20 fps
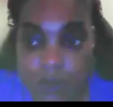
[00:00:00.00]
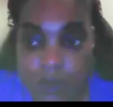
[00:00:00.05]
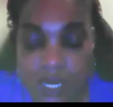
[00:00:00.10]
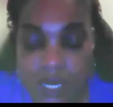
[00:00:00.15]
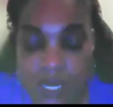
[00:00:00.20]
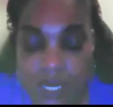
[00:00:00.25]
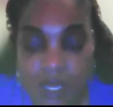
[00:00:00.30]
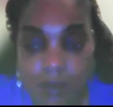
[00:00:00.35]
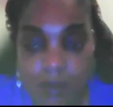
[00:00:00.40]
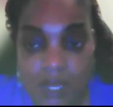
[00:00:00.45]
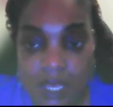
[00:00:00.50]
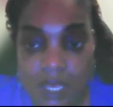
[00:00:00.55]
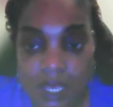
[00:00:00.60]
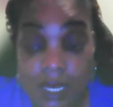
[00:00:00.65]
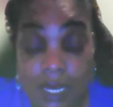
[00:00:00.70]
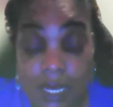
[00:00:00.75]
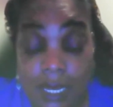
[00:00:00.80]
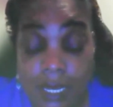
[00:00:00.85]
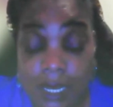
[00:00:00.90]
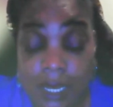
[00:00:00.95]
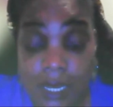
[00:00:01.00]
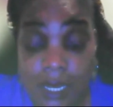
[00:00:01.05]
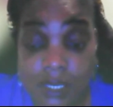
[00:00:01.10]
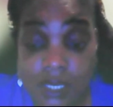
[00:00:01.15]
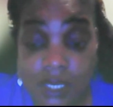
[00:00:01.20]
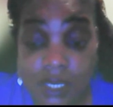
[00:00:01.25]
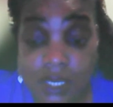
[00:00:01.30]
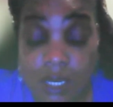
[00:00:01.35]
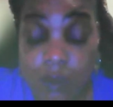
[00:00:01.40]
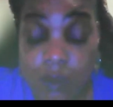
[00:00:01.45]
it comes, like I
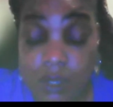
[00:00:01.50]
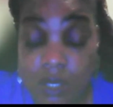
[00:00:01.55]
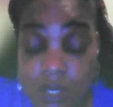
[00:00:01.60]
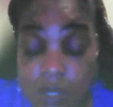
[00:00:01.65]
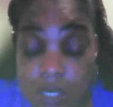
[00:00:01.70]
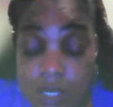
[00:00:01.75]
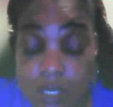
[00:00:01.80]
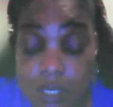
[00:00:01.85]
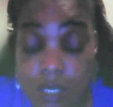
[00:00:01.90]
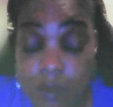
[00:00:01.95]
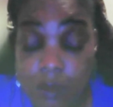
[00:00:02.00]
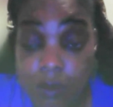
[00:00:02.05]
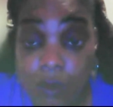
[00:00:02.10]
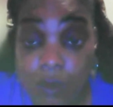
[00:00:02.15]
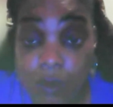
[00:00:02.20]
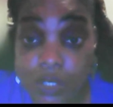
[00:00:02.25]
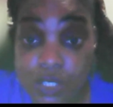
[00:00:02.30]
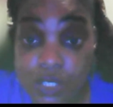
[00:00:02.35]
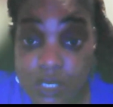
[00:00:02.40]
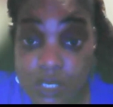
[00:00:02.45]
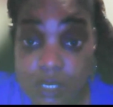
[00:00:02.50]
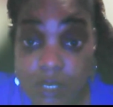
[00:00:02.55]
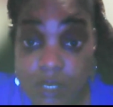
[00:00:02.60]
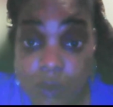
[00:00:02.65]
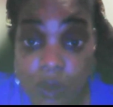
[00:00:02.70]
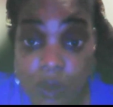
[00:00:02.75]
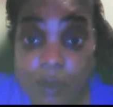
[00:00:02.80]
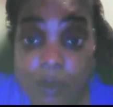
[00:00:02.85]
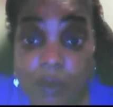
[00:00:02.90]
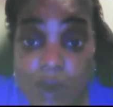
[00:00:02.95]
said, with the abortion,
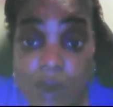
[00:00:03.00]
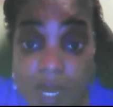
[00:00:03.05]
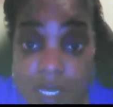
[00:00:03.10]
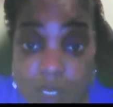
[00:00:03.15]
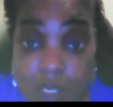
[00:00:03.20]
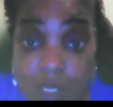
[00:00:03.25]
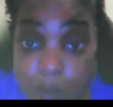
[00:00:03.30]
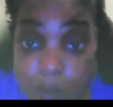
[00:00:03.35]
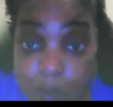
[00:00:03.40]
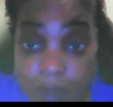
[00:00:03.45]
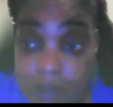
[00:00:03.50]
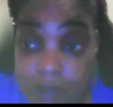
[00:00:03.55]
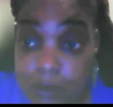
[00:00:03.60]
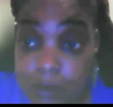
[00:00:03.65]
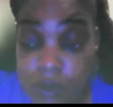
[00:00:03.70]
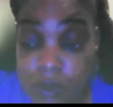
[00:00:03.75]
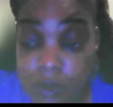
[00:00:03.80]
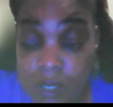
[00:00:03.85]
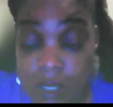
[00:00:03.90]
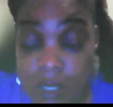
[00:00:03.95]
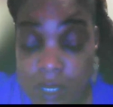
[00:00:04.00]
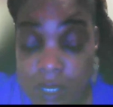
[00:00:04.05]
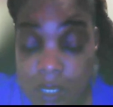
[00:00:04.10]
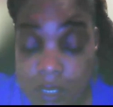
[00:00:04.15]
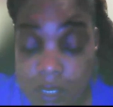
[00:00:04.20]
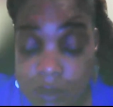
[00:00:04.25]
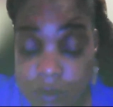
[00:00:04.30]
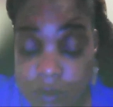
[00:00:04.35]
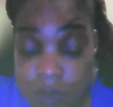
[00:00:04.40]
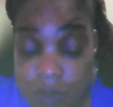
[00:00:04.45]
women's rights,
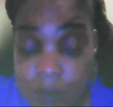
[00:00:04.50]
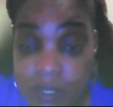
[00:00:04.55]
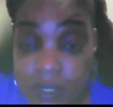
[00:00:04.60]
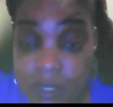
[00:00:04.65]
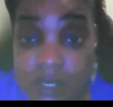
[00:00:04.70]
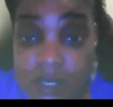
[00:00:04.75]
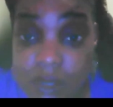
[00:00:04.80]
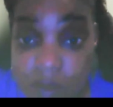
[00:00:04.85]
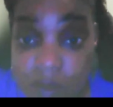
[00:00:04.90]
reproductive